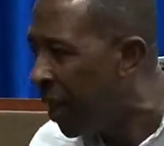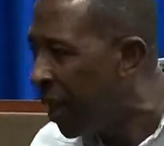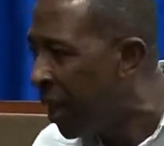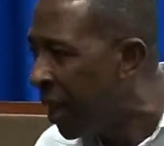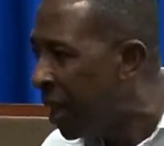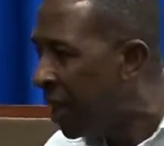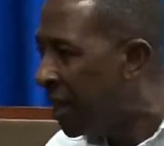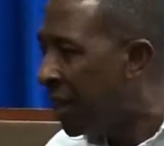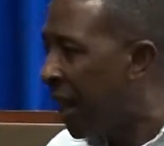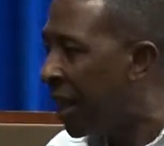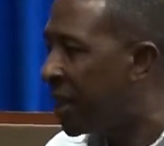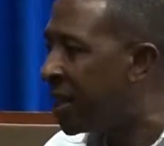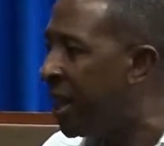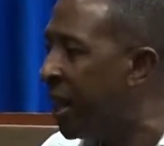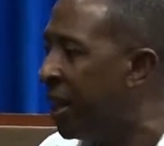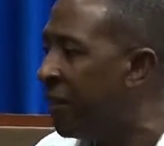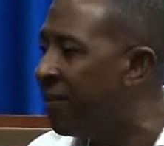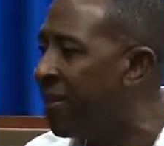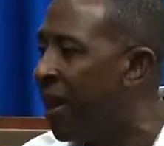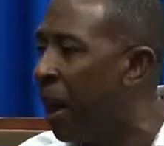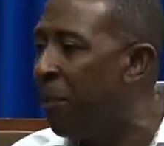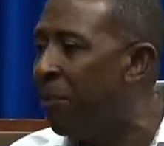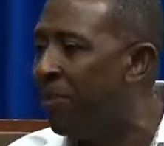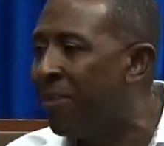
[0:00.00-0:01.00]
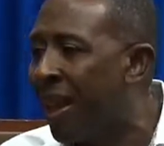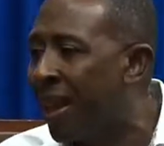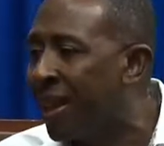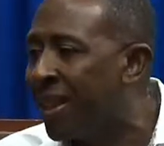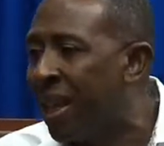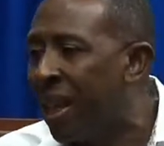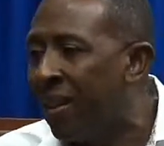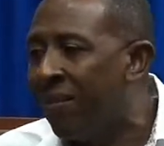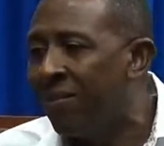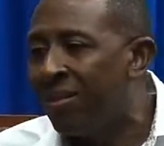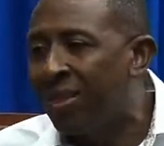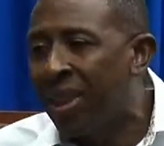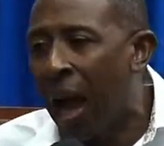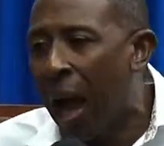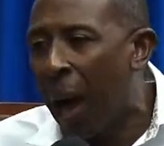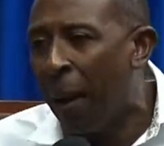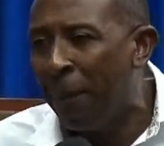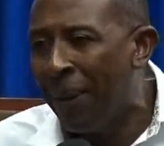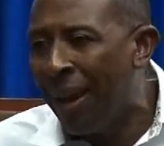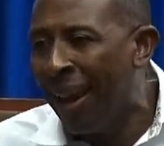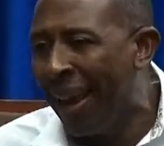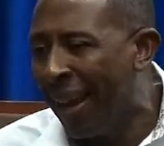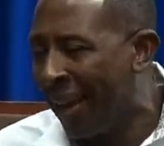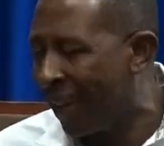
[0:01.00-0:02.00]
Not even
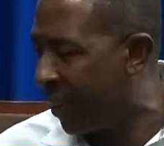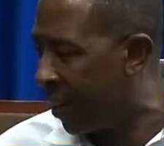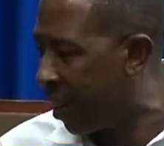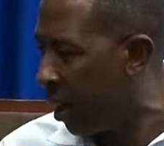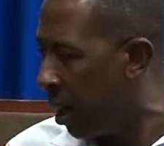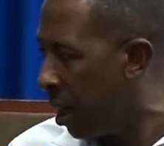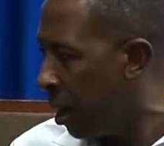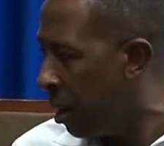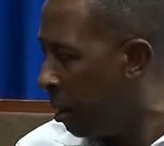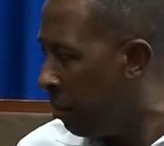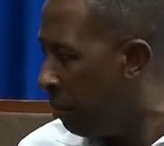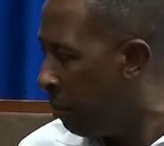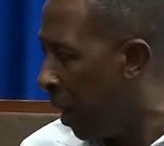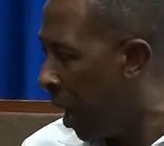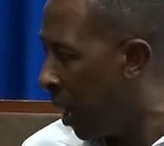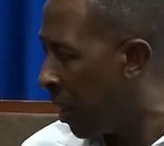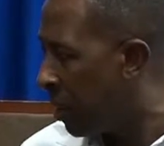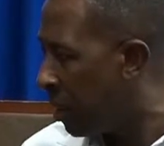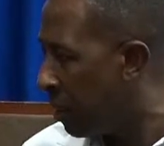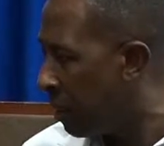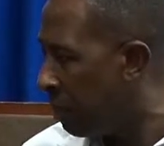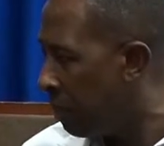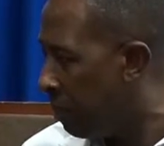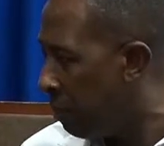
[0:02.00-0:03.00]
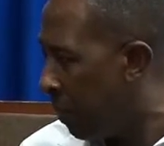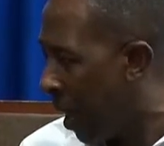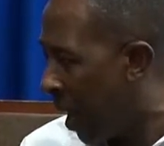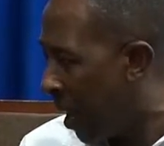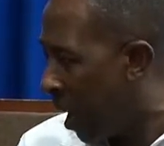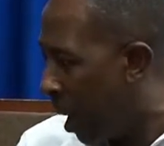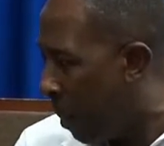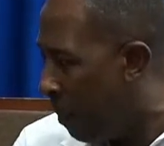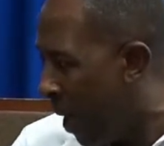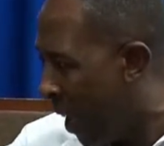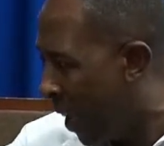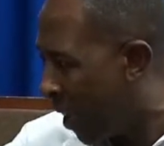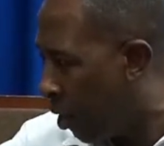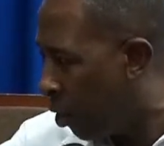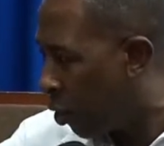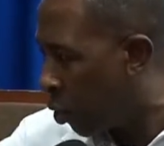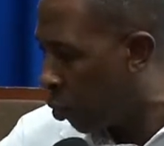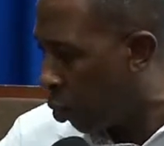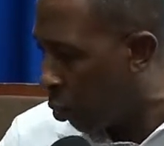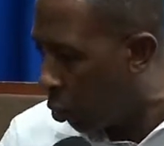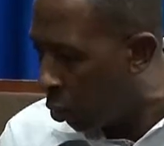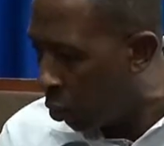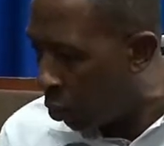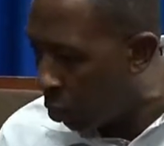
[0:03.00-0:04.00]
tablet, man, I beg you
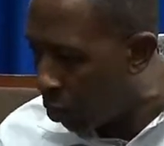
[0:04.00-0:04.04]
two.